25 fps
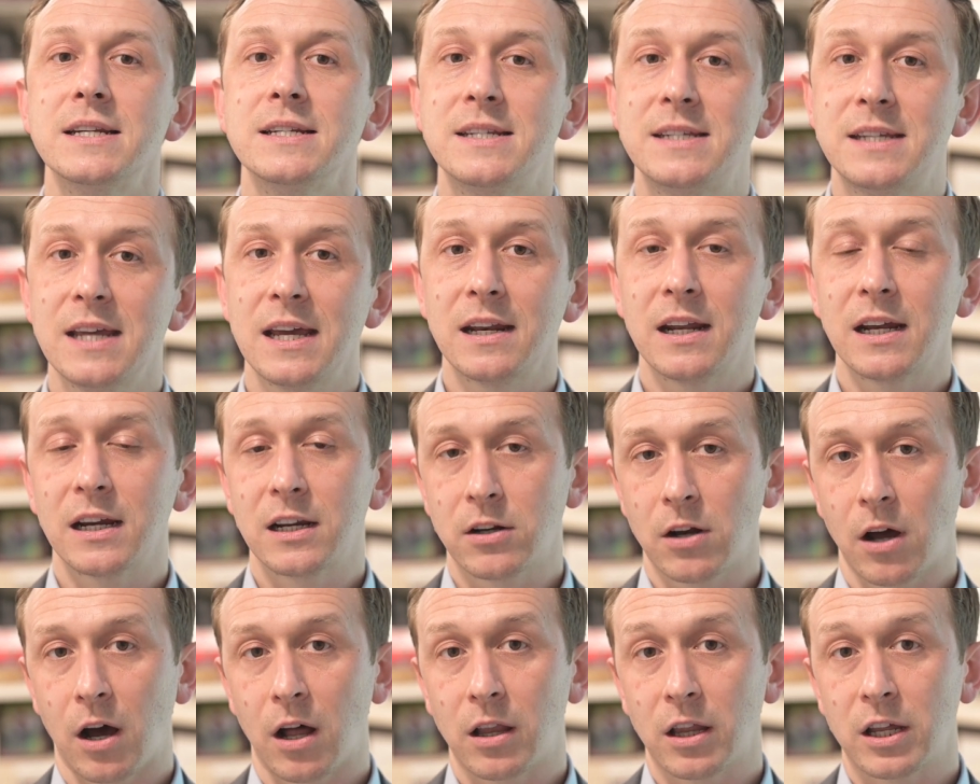did
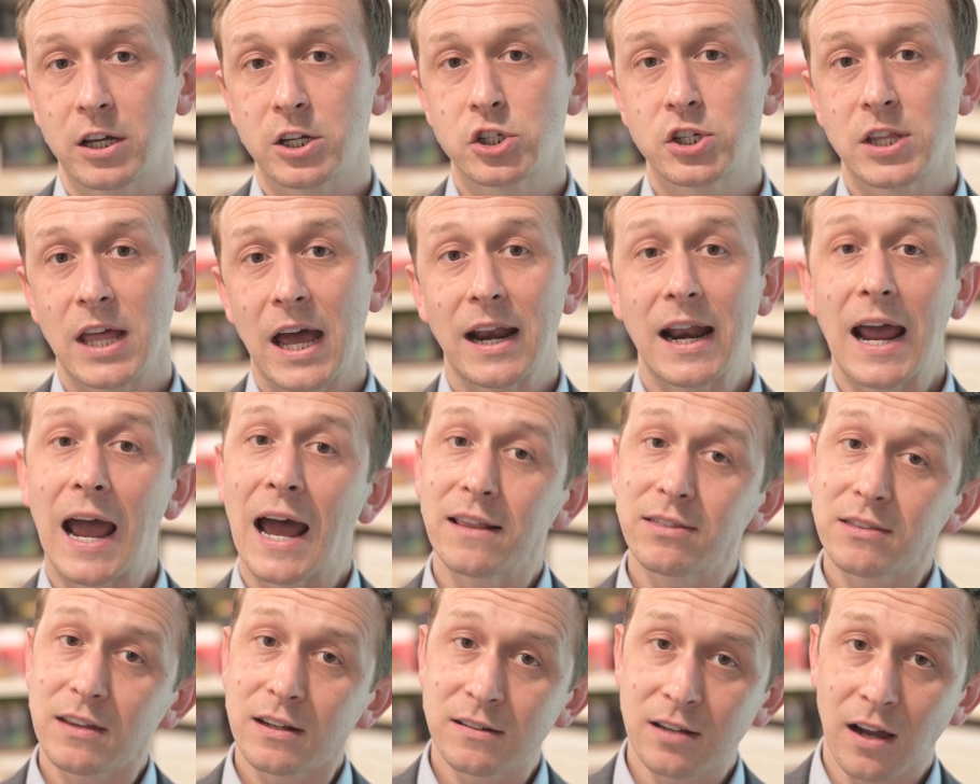acknowledge that
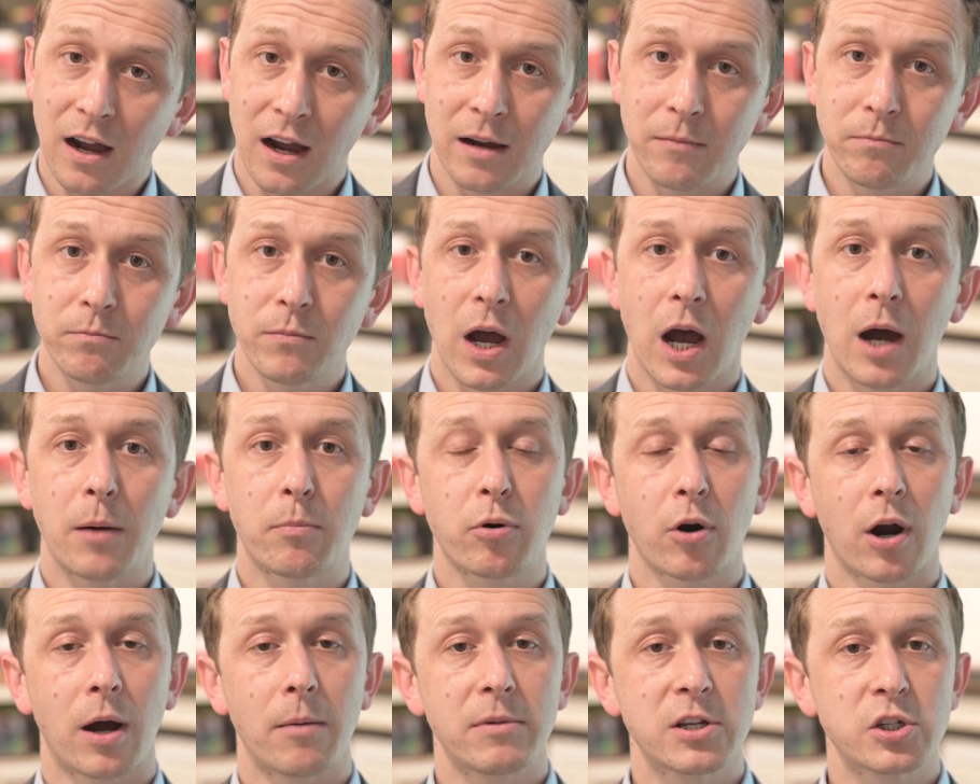at the time, a
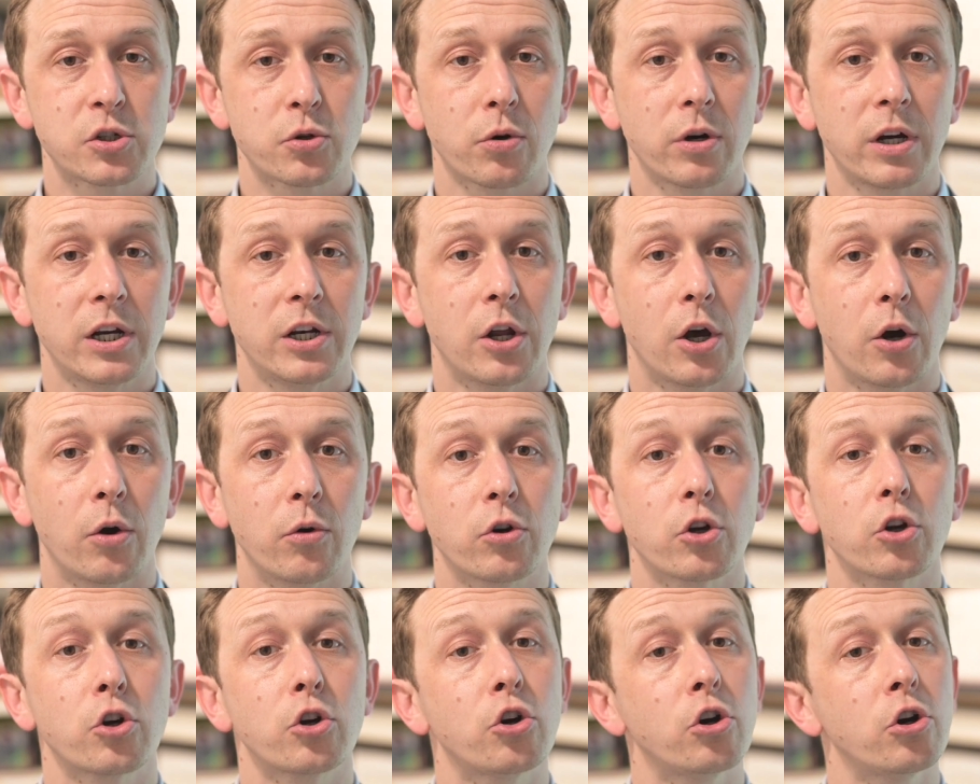promissory
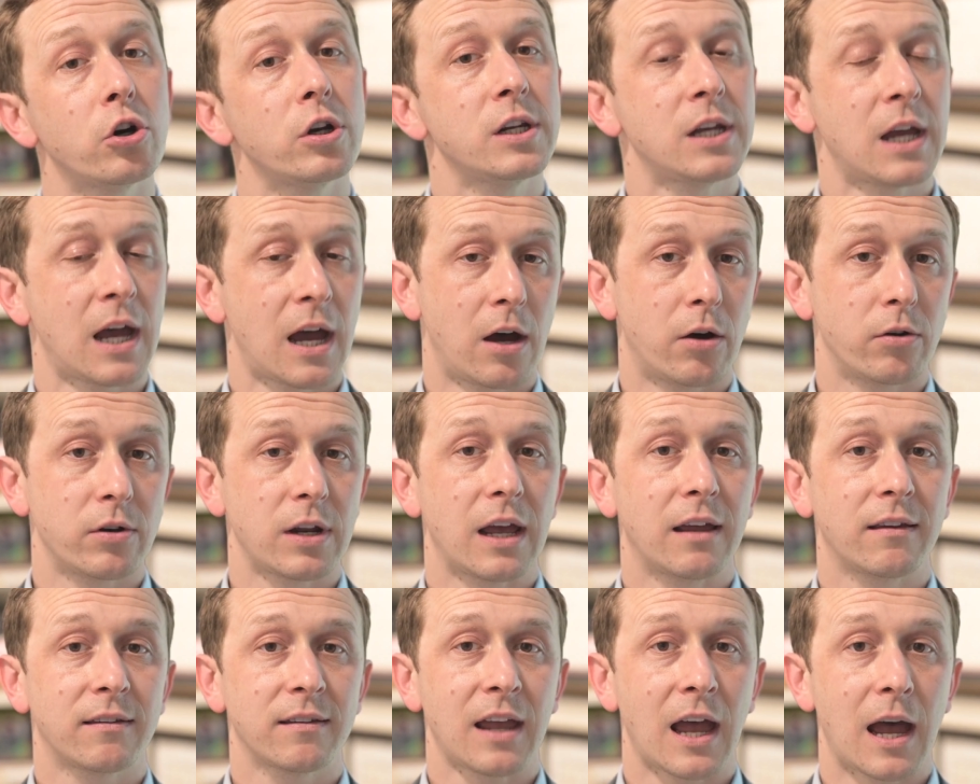note could
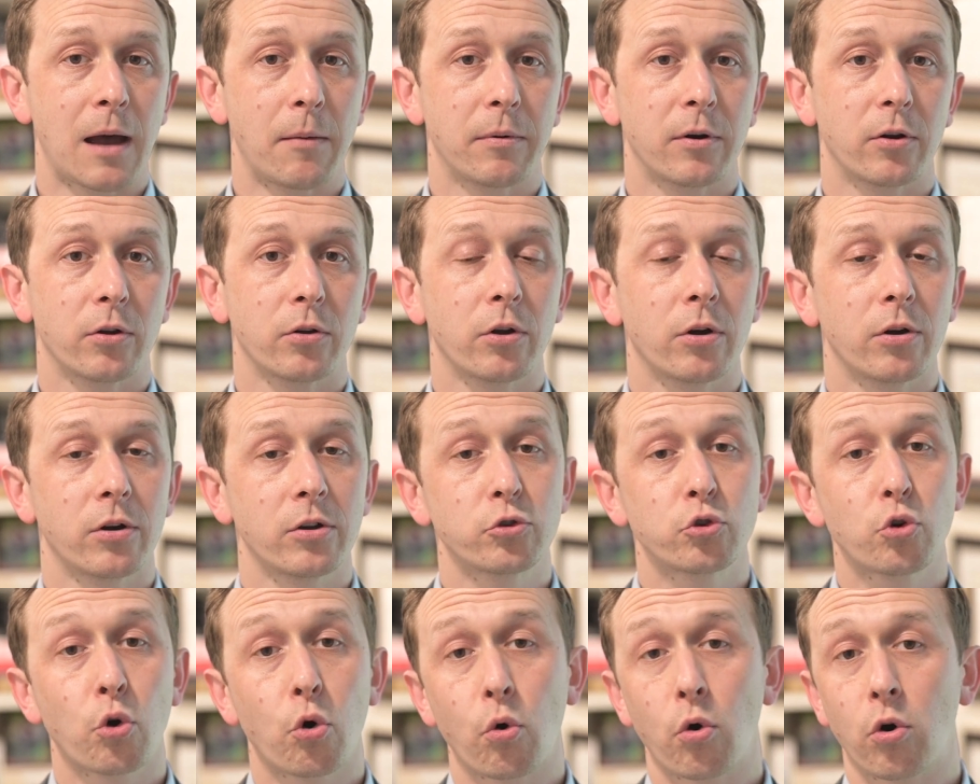count as capital
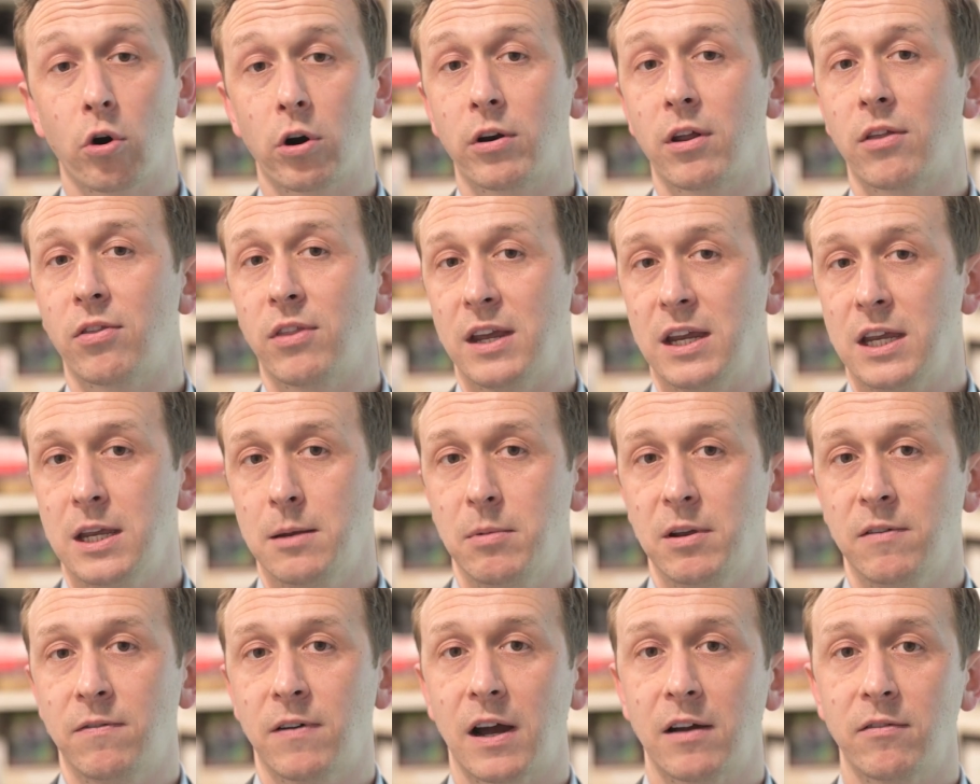toward the
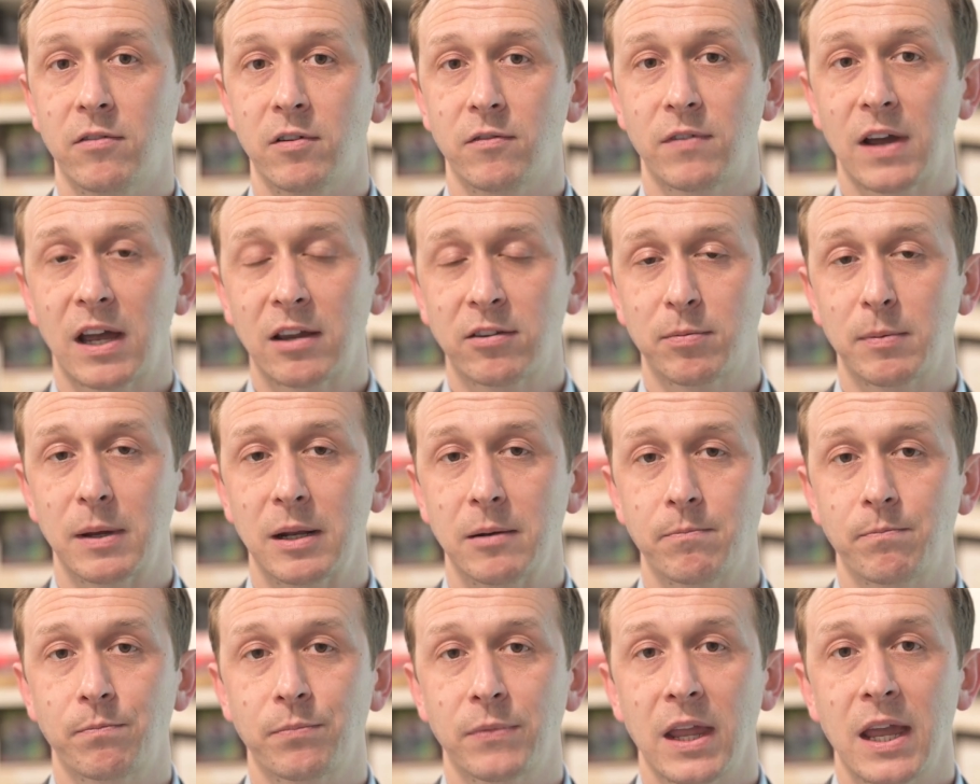EB5
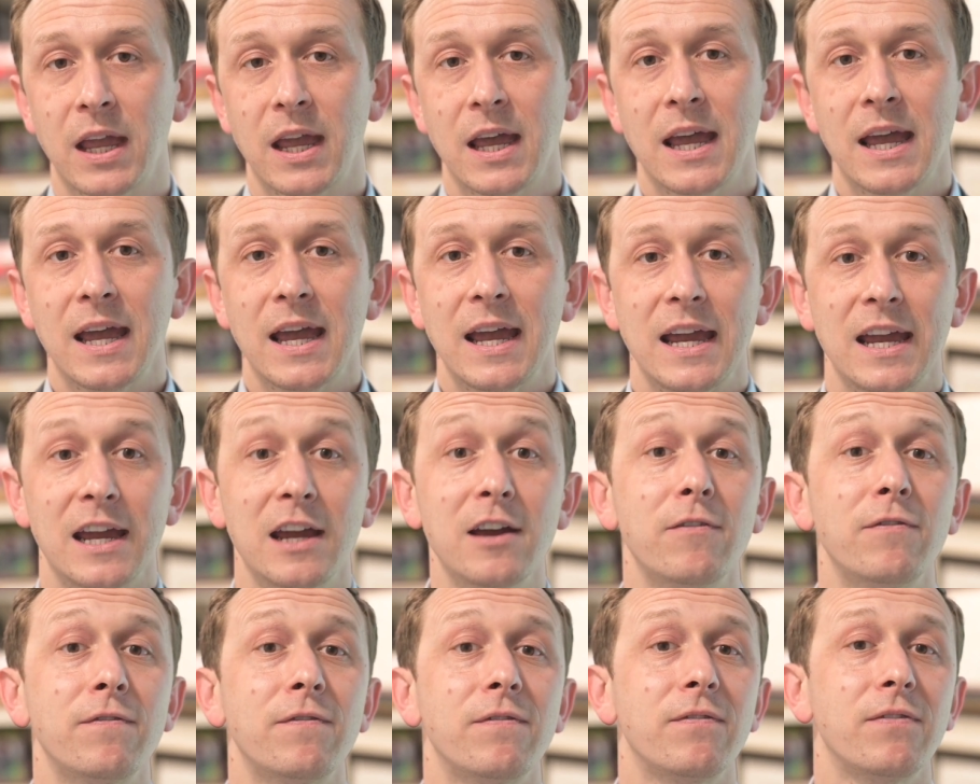investment,
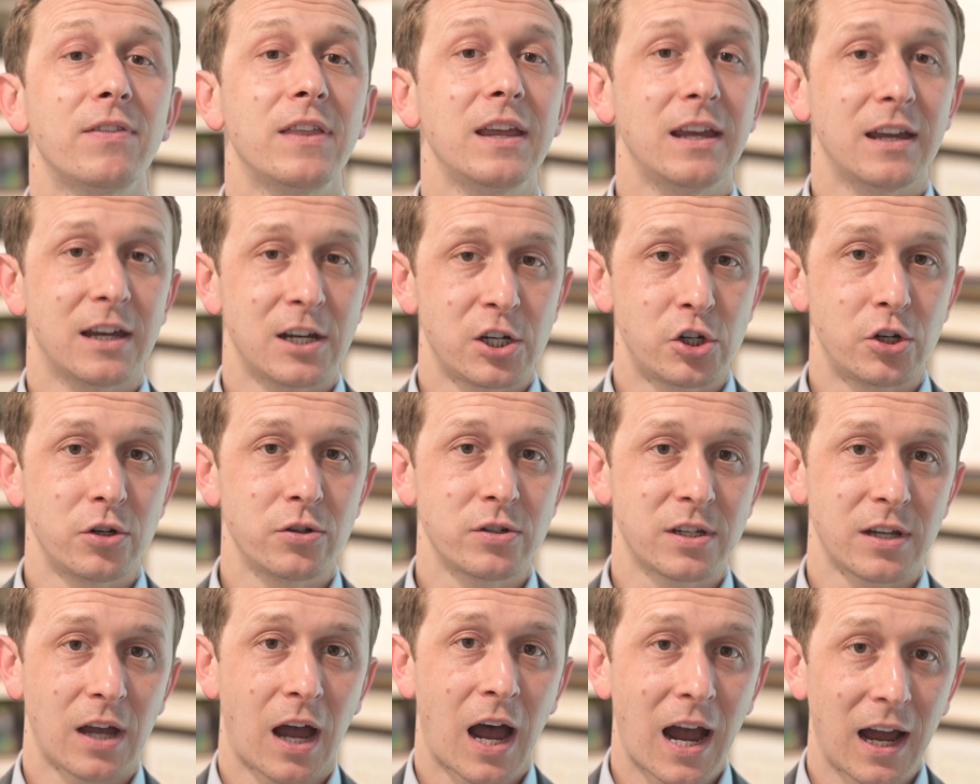if the
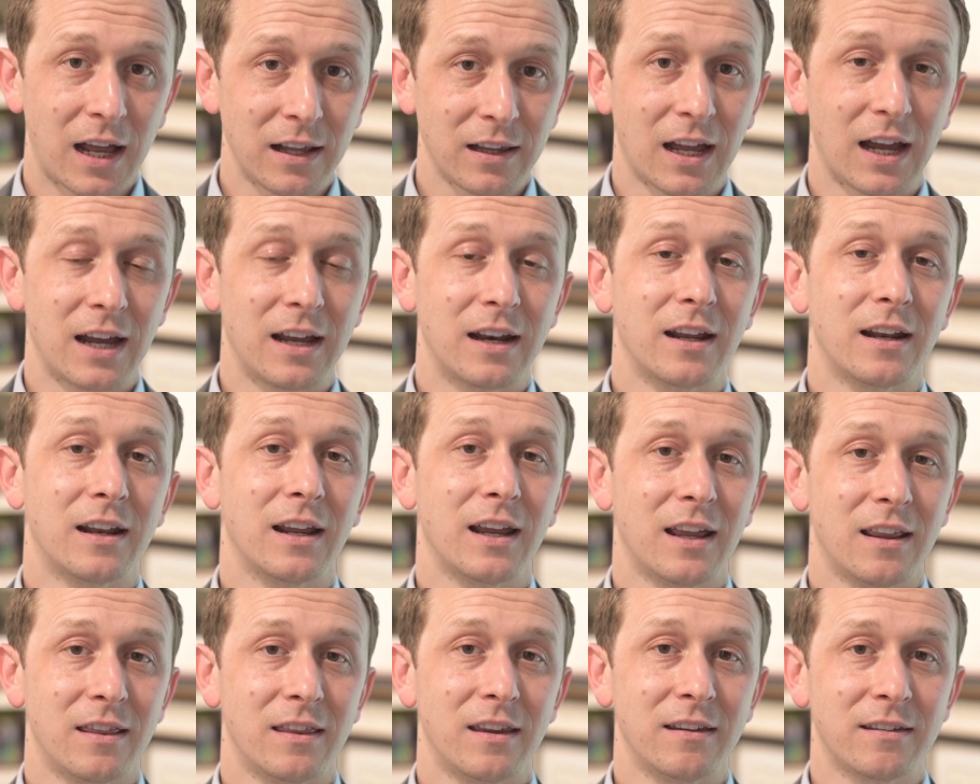issues
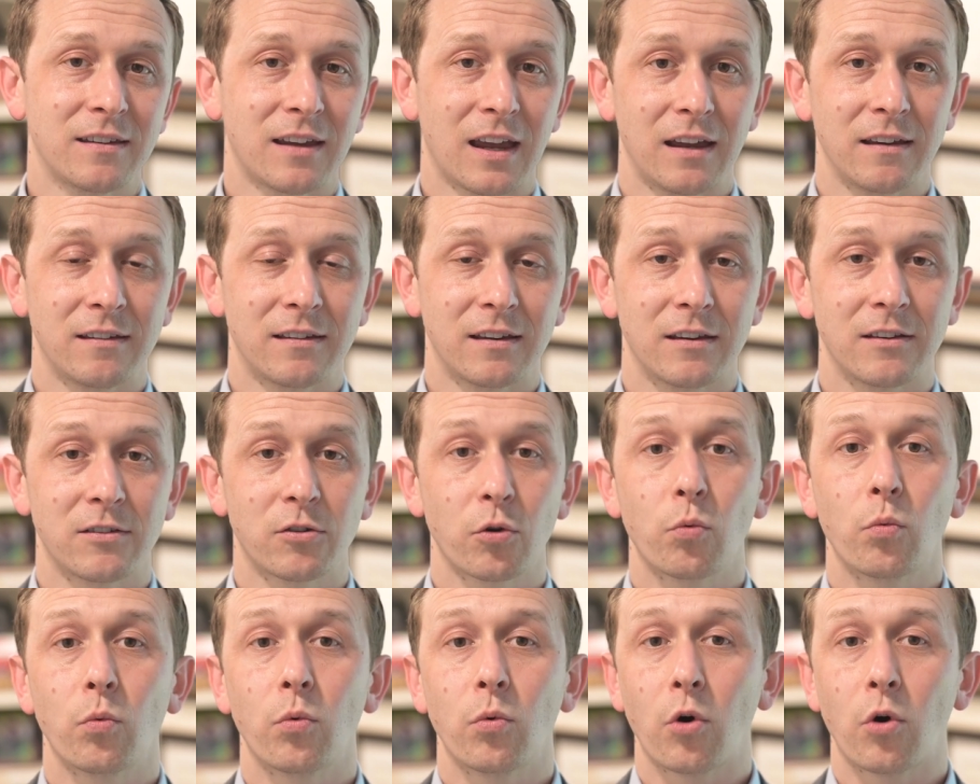highlighted in these cases